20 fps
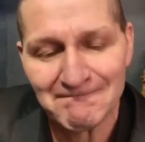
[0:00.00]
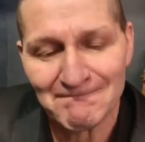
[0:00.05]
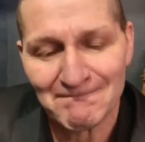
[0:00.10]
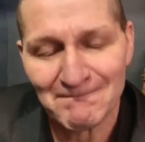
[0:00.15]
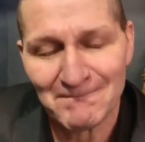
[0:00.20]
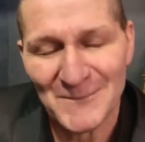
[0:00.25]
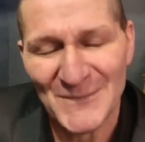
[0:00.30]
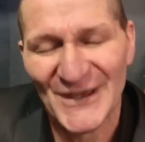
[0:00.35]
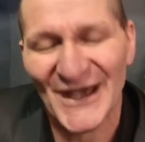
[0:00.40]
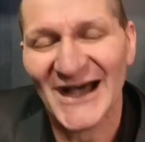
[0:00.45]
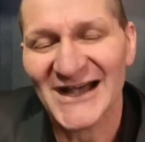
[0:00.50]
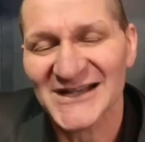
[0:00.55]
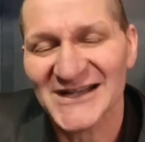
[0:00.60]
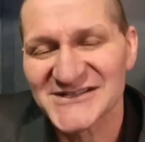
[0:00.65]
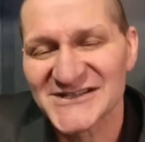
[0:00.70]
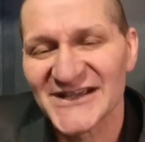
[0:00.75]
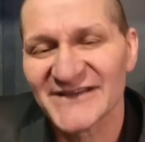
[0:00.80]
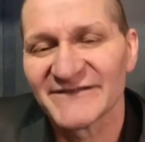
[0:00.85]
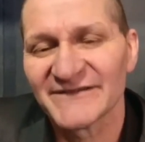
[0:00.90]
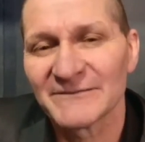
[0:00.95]
God's
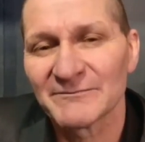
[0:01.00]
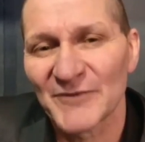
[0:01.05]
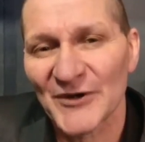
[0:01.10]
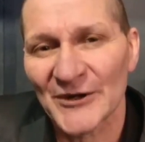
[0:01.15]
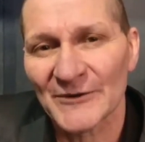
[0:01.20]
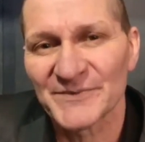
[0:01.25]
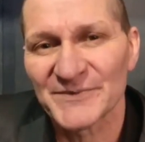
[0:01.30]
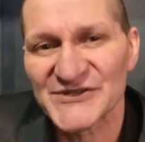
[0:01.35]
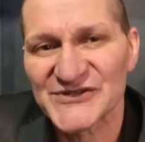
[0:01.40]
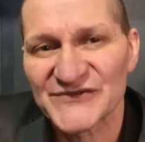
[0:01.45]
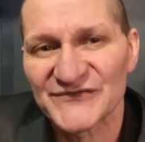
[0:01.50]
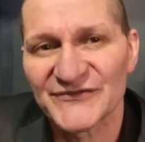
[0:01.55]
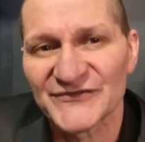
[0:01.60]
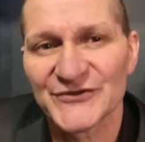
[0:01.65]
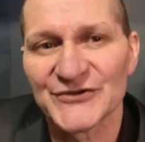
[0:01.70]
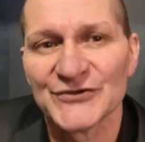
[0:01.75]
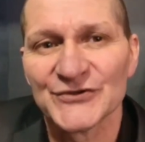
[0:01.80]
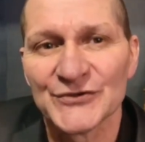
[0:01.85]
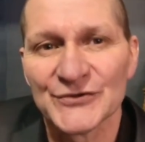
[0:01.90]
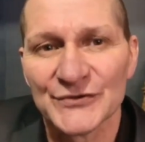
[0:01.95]
given purpose for
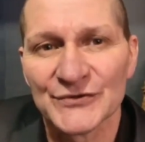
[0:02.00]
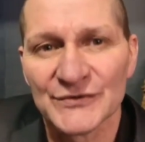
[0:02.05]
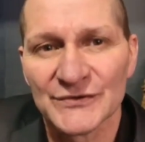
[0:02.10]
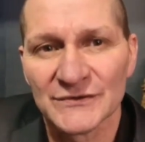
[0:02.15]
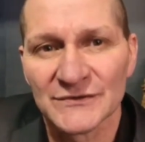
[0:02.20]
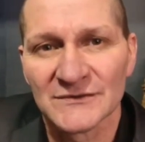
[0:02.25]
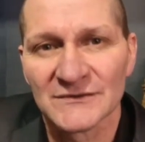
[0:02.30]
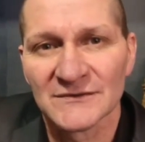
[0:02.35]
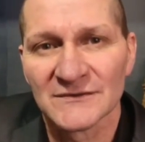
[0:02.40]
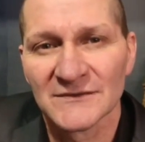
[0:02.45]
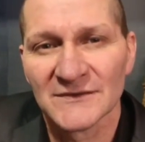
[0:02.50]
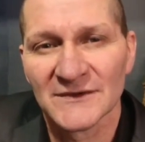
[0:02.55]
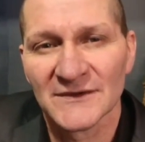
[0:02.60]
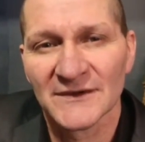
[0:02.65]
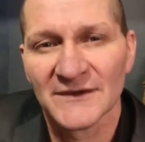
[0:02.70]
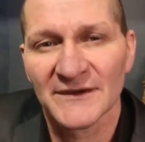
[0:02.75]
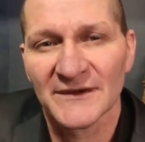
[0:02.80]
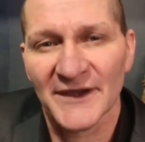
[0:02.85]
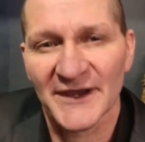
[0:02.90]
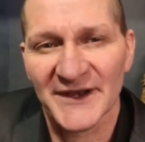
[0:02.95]
you,
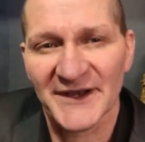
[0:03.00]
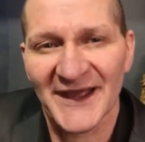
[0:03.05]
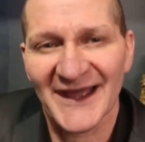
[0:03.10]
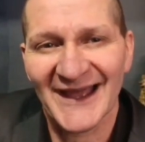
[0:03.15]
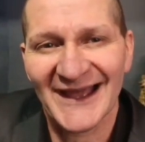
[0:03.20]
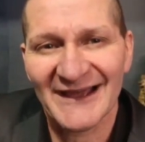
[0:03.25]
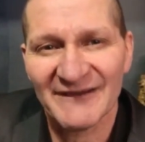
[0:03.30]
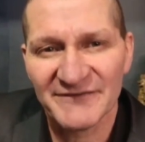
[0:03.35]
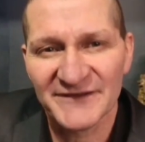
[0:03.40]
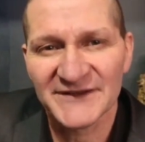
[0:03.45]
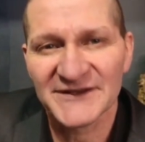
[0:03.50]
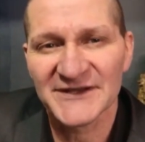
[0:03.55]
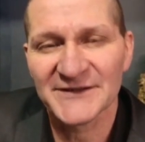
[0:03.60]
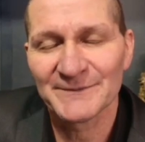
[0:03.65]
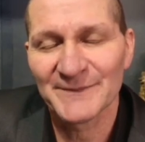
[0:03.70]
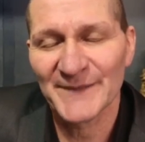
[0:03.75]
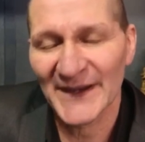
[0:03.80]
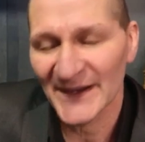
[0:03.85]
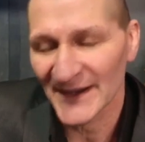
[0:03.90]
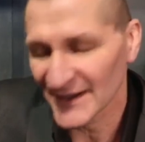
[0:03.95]
and having
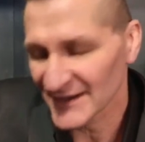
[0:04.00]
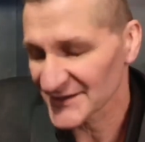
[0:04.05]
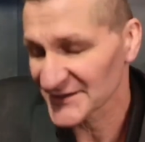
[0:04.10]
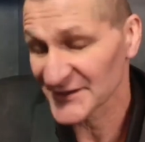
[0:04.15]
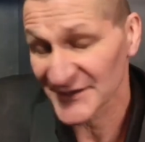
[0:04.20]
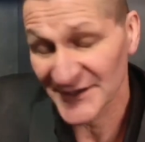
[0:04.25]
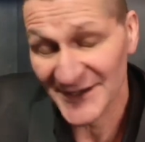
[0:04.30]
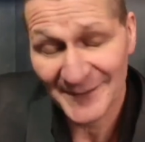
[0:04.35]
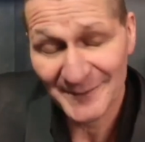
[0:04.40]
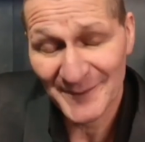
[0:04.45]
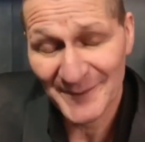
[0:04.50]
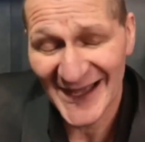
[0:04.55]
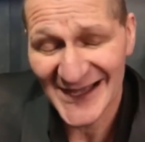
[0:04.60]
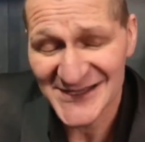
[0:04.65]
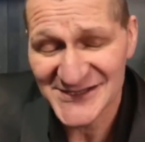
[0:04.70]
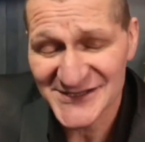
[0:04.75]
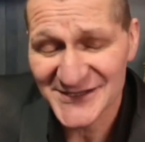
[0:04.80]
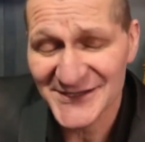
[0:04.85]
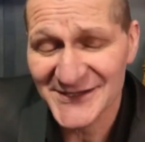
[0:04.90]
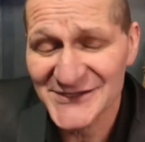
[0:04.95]
the
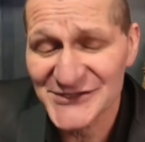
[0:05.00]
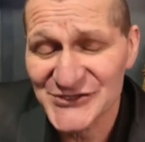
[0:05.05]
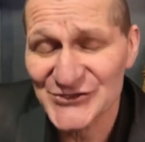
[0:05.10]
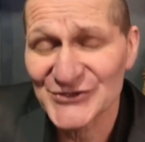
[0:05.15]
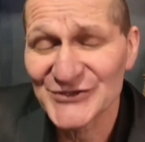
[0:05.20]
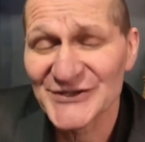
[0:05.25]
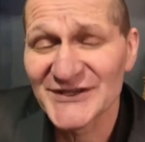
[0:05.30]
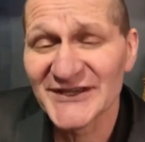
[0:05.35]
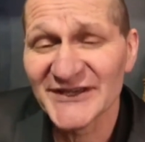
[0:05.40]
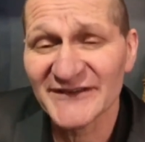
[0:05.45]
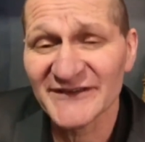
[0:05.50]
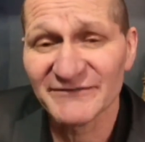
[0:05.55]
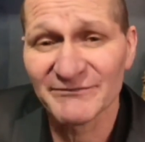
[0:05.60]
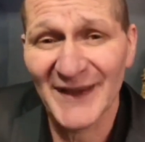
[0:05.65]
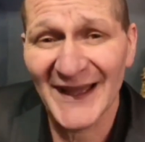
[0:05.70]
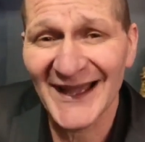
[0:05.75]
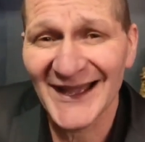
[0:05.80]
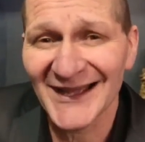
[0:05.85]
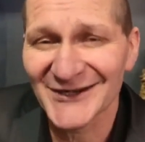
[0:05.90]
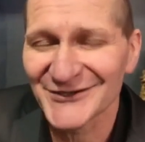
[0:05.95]
capacity to give
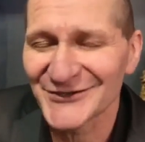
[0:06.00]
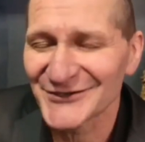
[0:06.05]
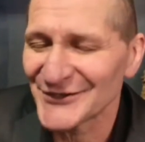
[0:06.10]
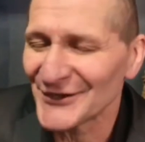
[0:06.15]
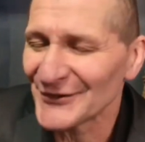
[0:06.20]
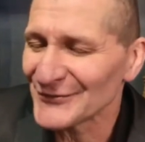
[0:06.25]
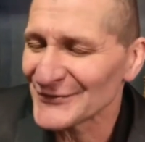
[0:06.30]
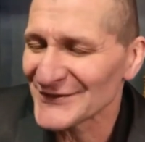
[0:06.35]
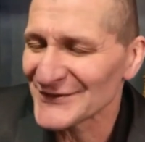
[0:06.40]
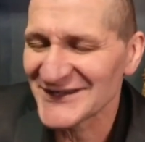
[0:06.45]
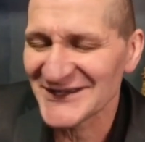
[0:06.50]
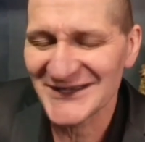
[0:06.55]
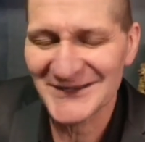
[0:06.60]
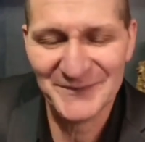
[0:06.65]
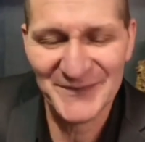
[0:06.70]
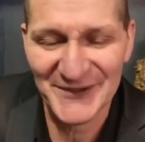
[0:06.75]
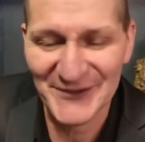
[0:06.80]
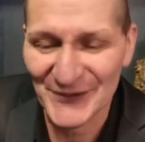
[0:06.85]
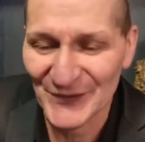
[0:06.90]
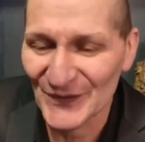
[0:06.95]
back. Don't keep
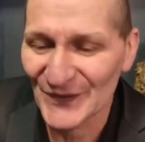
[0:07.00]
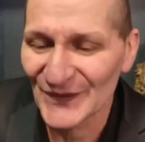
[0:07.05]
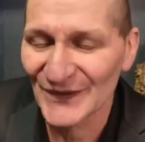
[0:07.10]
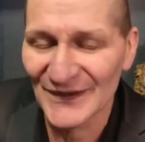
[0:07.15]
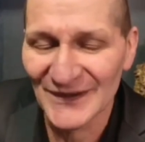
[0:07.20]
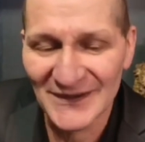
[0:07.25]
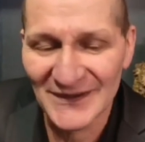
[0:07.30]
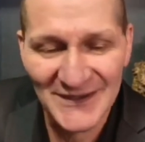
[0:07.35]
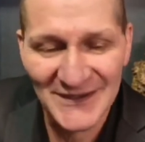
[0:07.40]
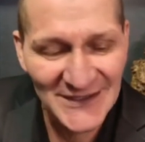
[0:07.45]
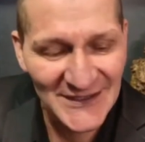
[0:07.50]
it all.